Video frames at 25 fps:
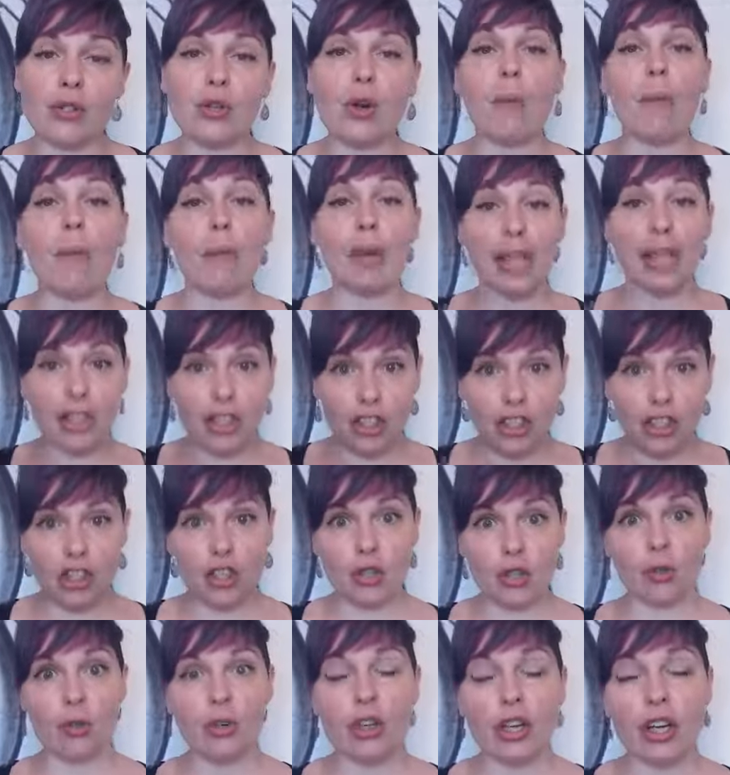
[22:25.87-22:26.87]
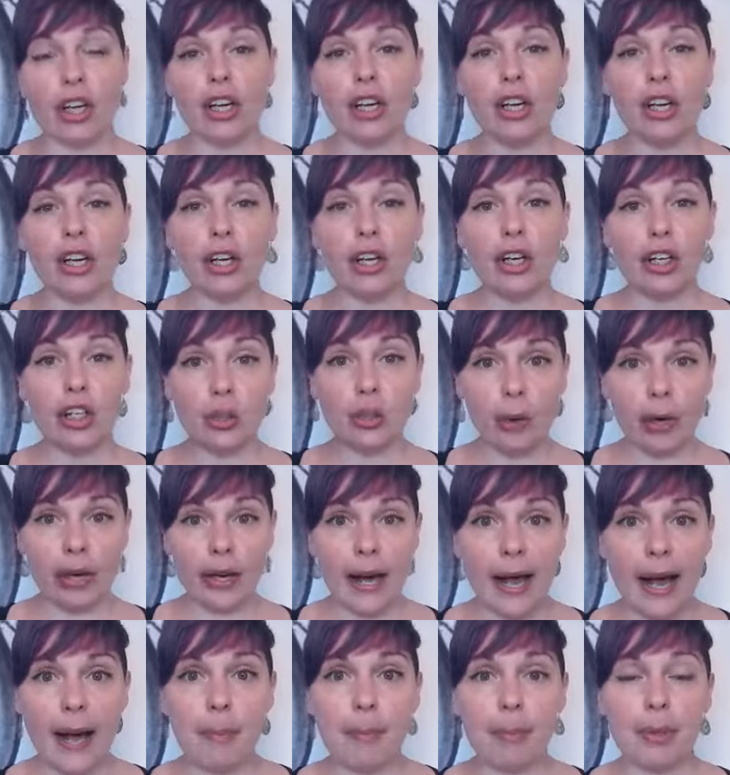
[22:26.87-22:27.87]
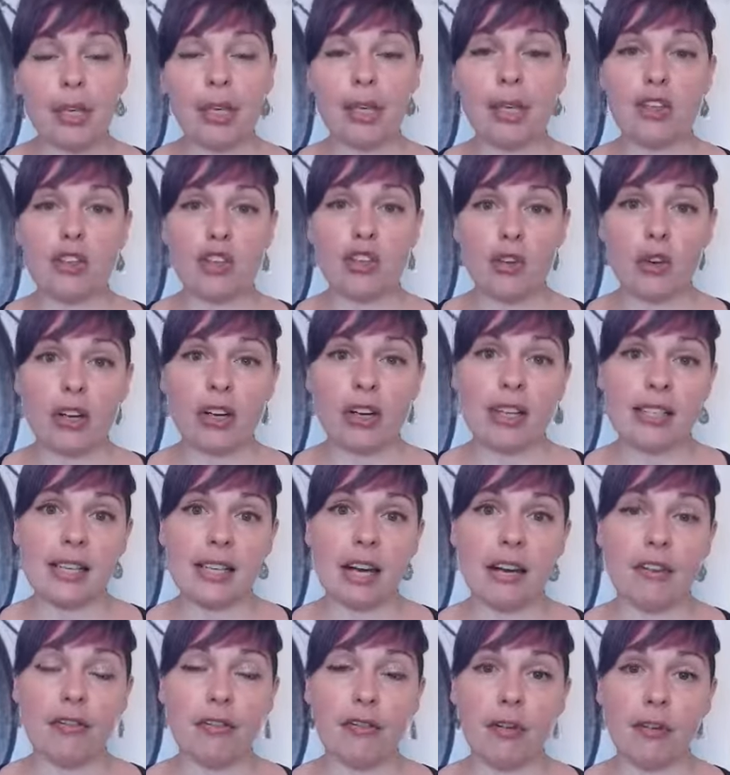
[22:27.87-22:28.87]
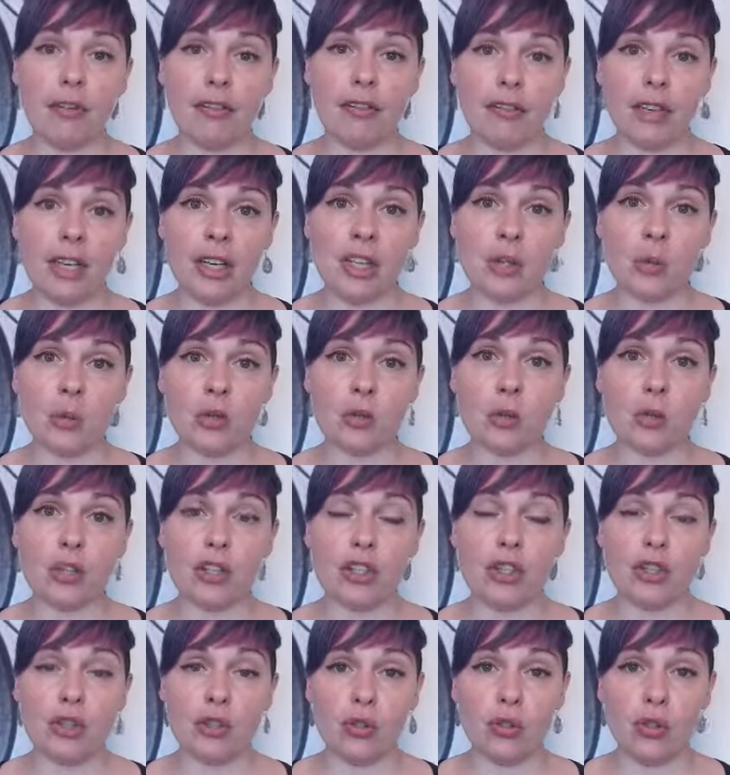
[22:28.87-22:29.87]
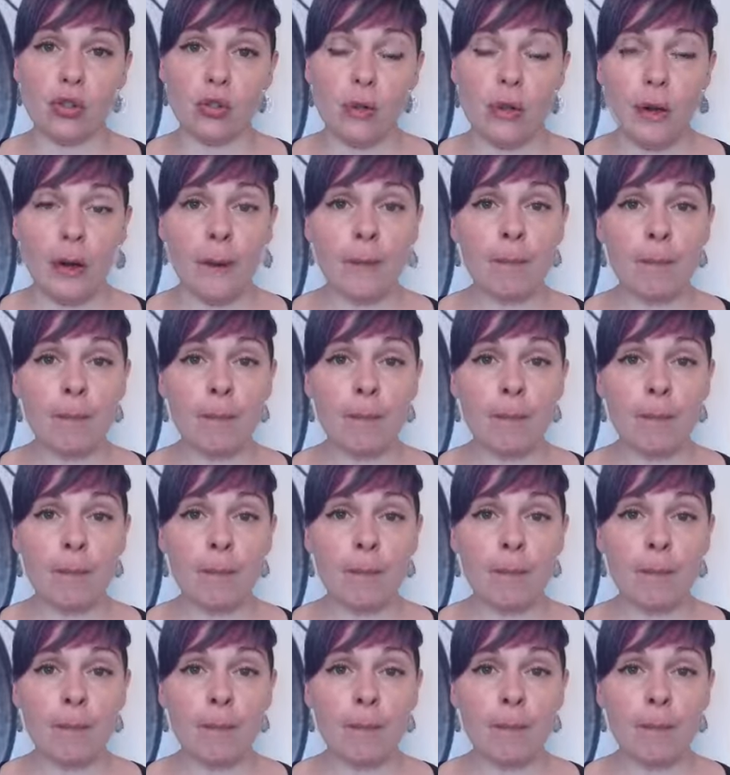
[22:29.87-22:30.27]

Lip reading: So make sure you are happy, joyous, and fulfilled with what you do.